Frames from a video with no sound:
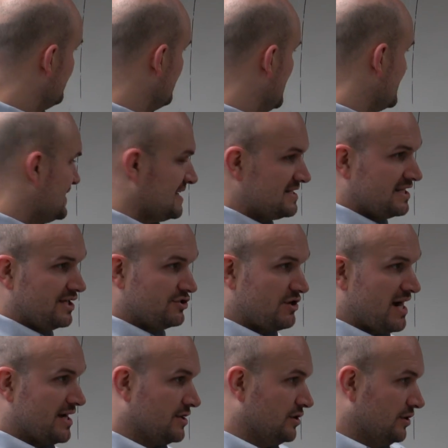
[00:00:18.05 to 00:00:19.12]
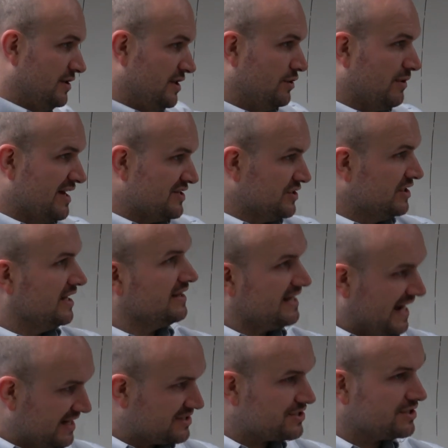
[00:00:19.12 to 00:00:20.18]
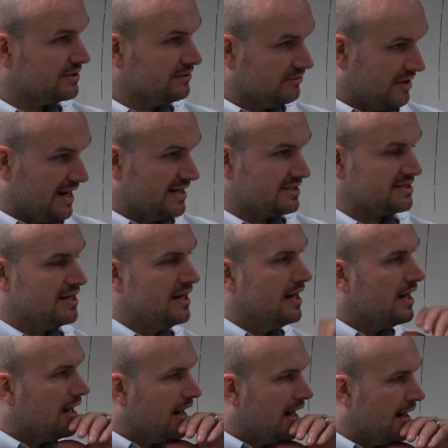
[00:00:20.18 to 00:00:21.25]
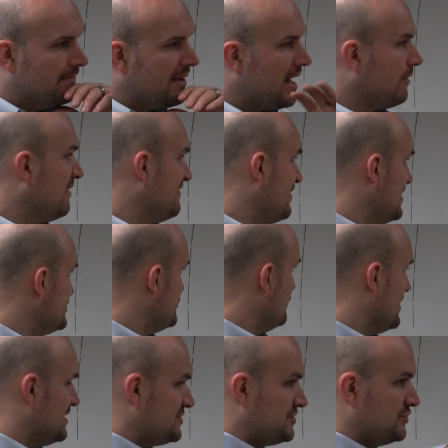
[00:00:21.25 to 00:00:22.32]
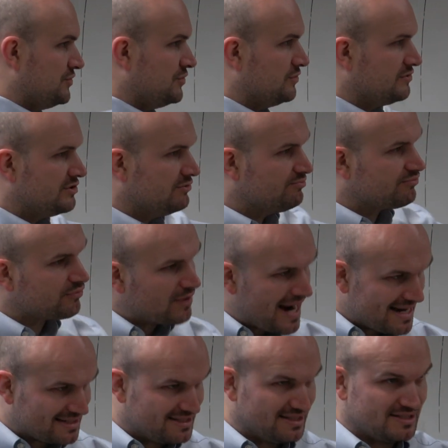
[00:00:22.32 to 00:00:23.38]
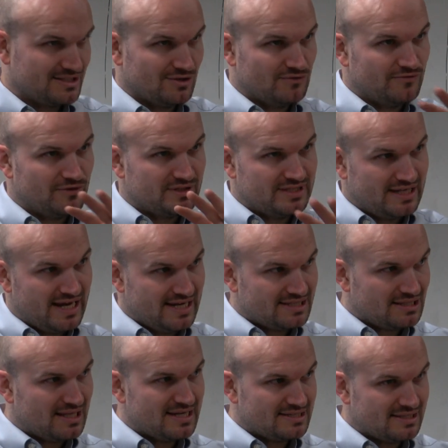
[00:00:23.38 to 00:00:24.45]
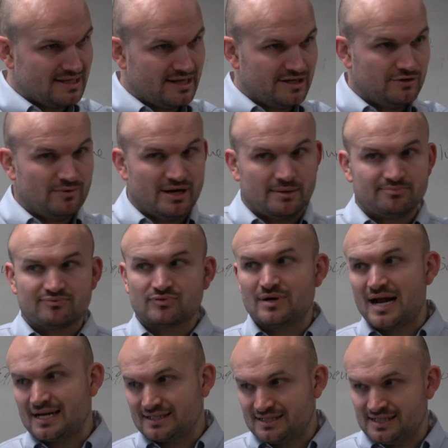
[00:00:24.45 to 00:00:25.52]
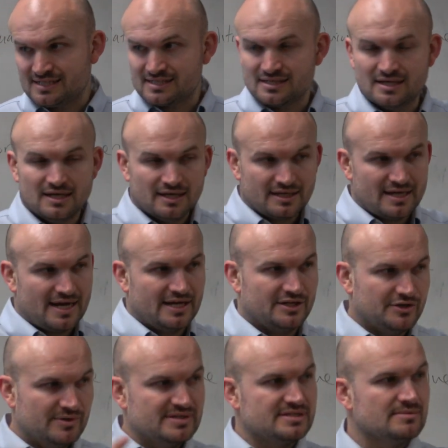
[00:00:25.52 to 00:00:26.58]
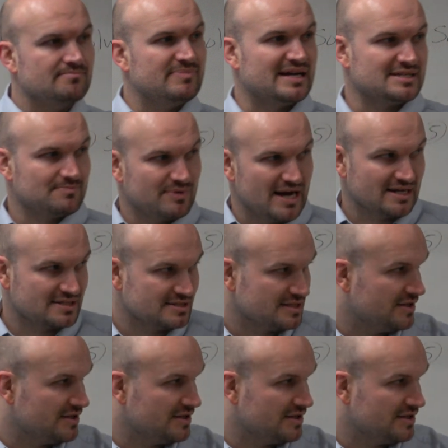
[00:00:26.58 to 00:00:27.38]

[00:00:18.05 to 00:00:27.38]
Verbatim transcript: Like that's the triangle, the equation, and the answer, right? Um, however, I do want you to practice. So for today's lesson, I do want to practice kind of doing some best practices.